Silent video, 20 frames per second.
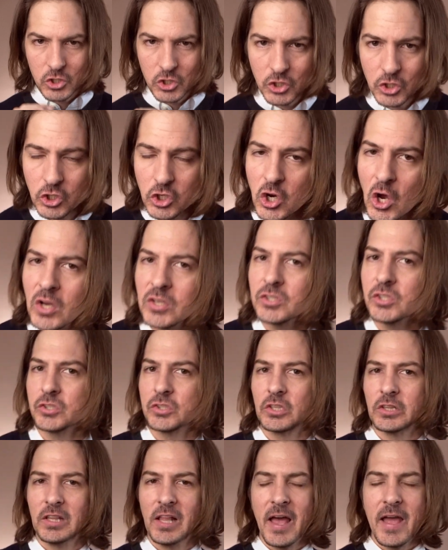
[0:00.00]

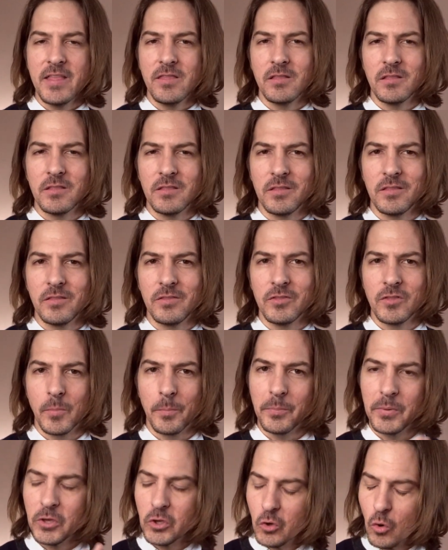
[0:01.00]
just let the
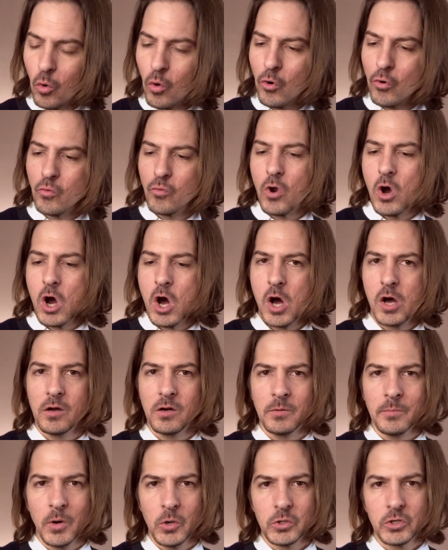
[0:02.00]
pure, raw
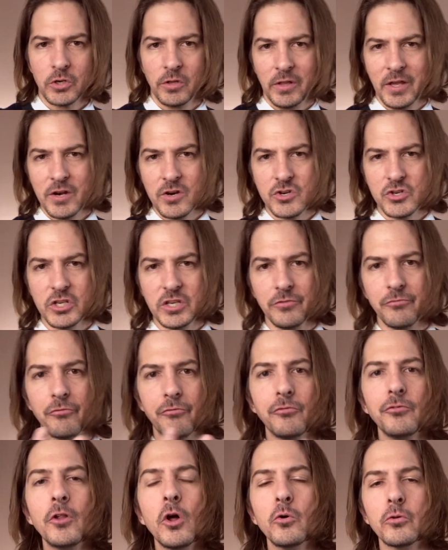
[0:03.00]
emotional energy
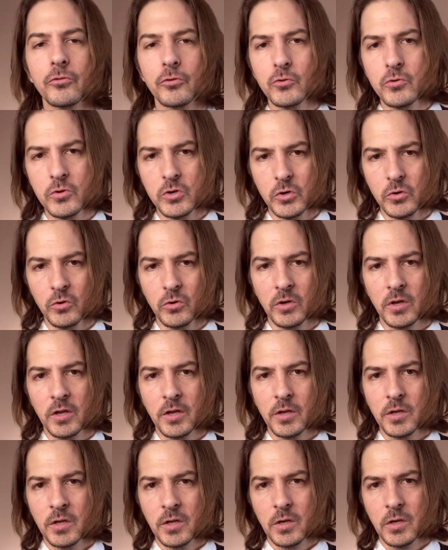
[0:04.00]
flow through you.
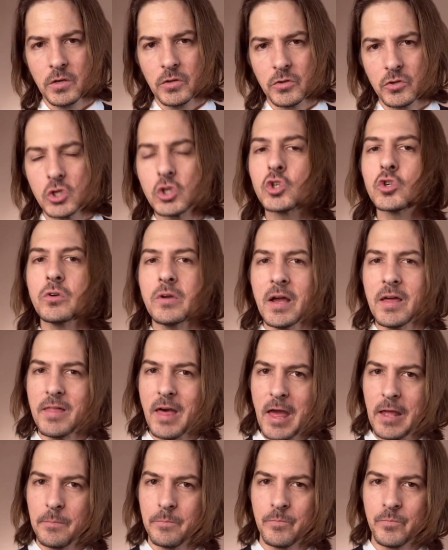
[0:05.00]
Just try
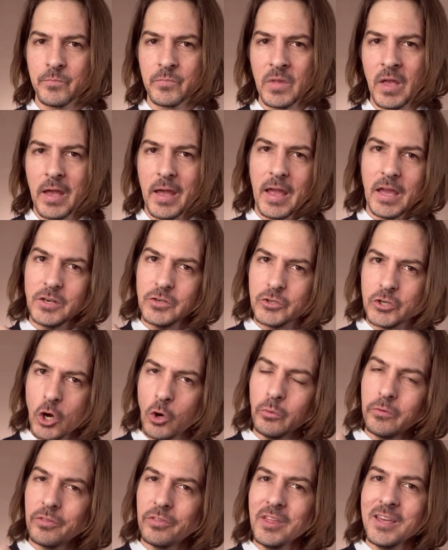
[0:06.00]
that. And
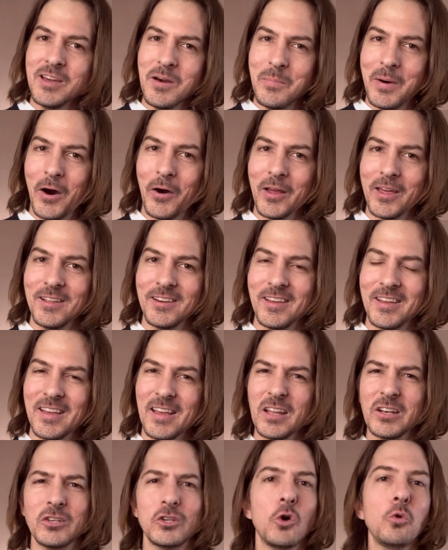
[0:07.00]
don't think about it.
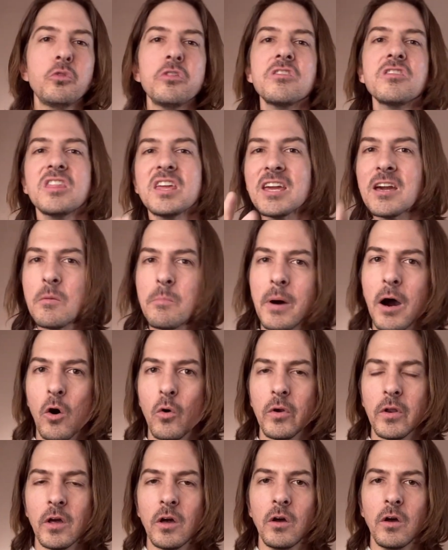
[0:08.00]
Don't think
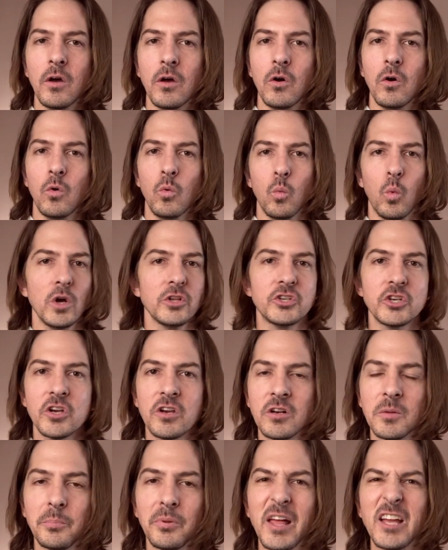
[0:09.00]
about what you're going
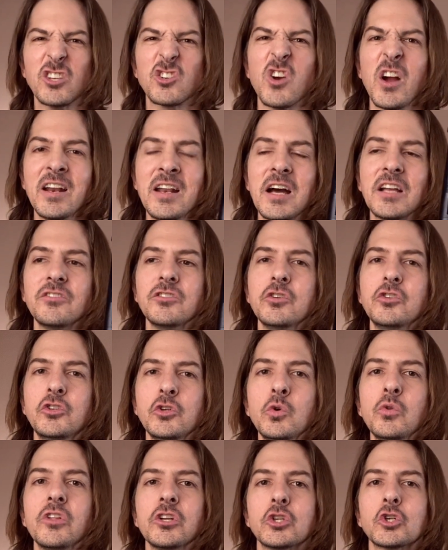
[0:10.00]
to play. Try not to
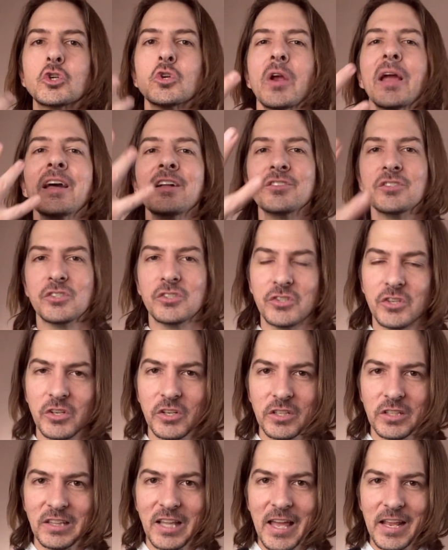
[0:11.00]
do the
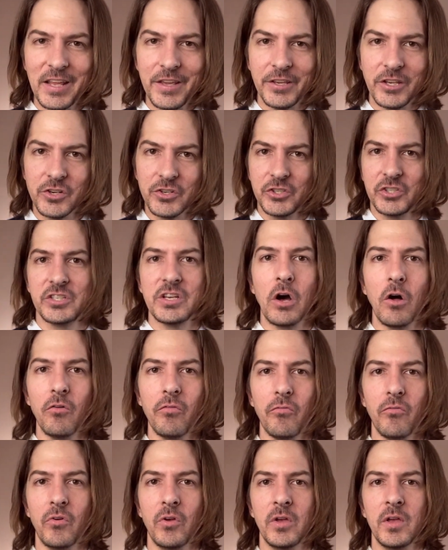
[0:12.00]
translating yourself.
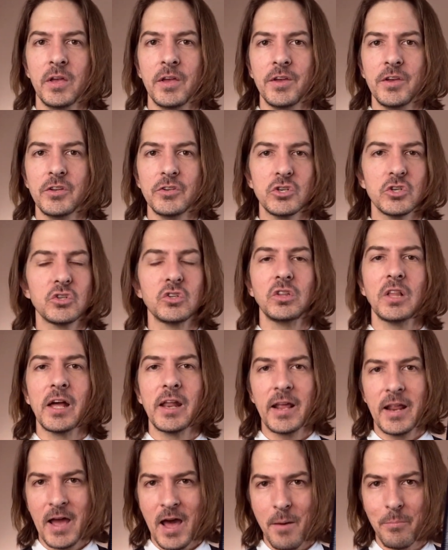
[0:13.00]
Just let
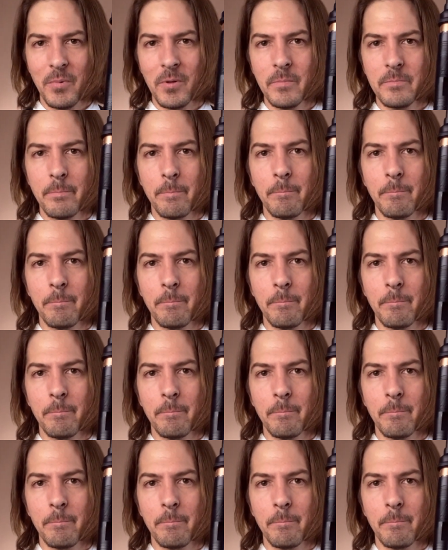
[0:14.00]
it happen.